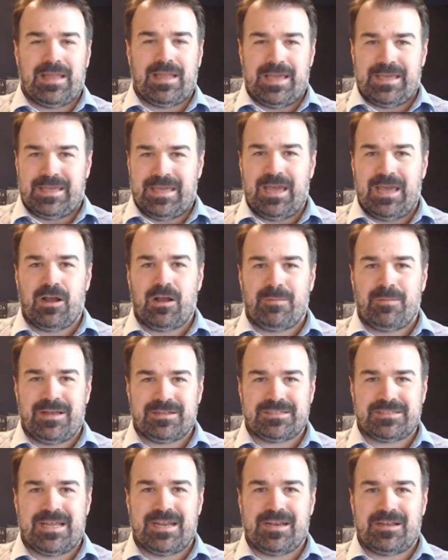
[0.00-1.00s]
I care
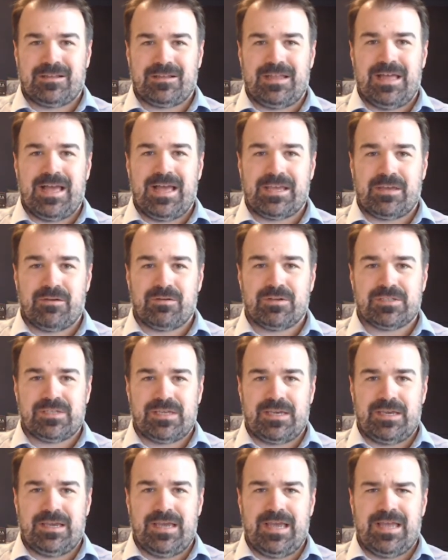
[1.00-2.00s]
about technical
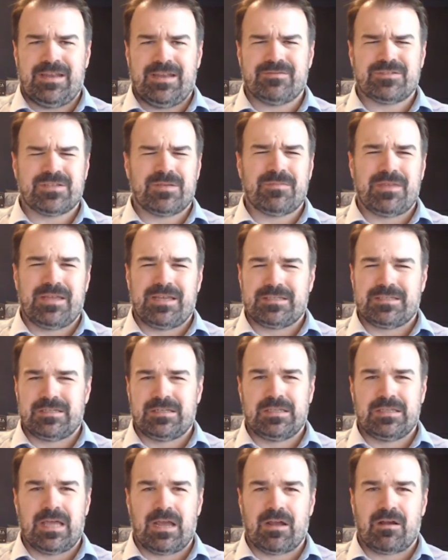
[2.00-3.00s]
accuracy, and if something is
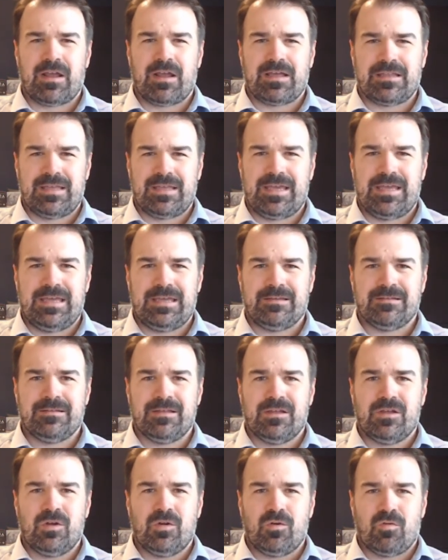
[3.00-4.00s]
glaringly
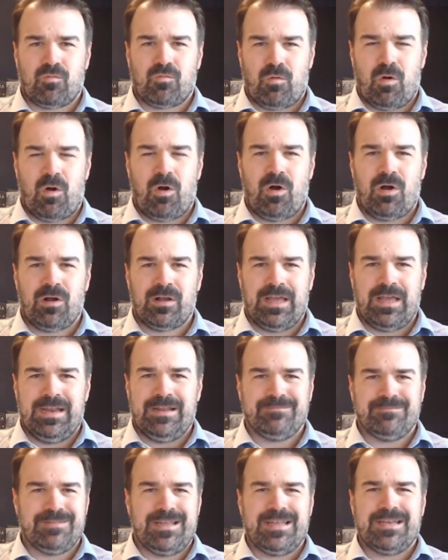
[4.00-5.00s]
wrong and
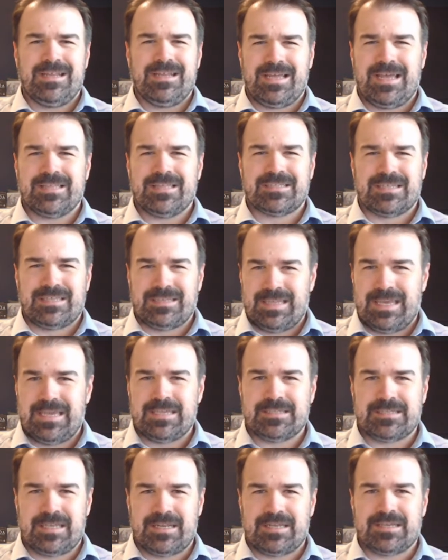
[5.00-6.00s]
it indicates a
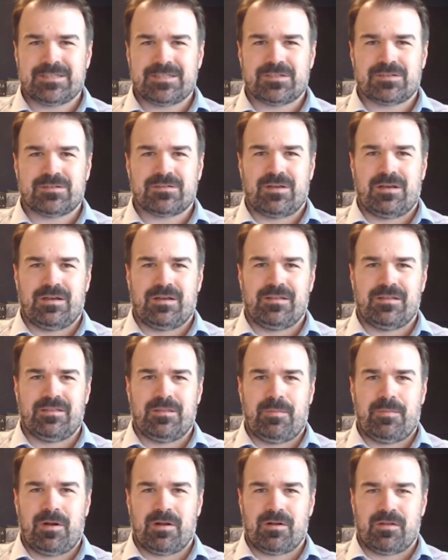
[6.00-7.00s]
laziness on
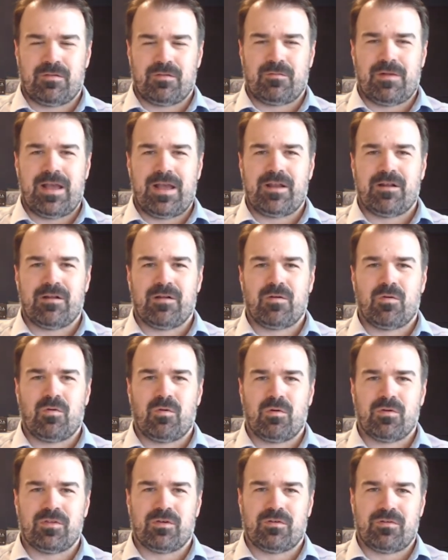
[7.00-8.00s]
the part of the writer
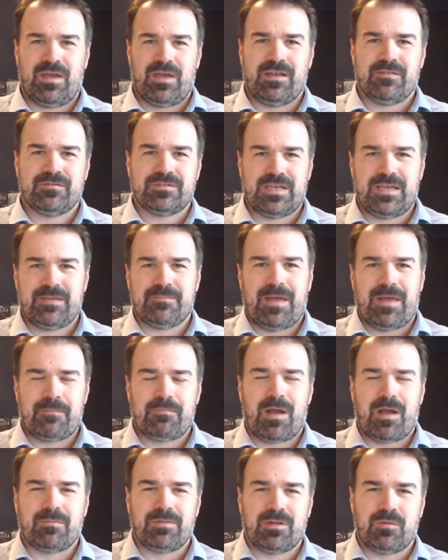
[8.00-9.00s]
or the creative team, I
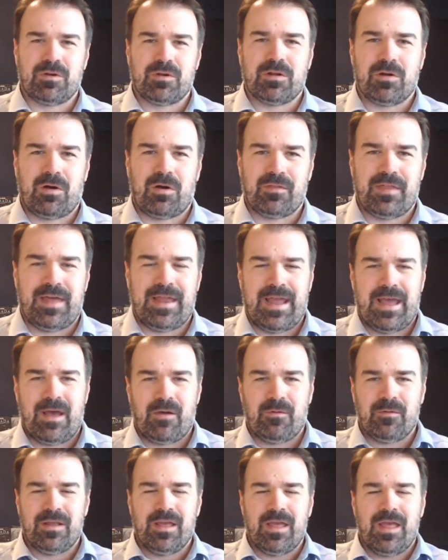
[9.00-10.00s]
probably would call that
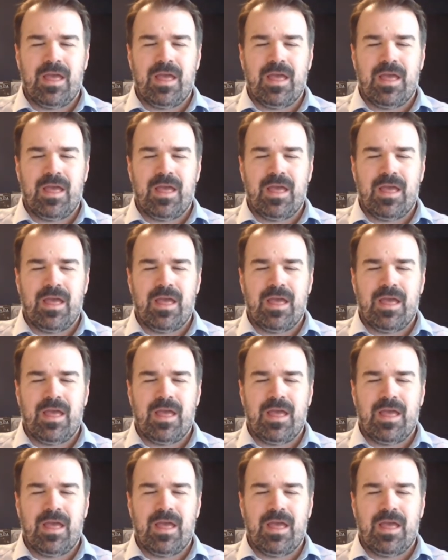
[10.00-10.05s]
out.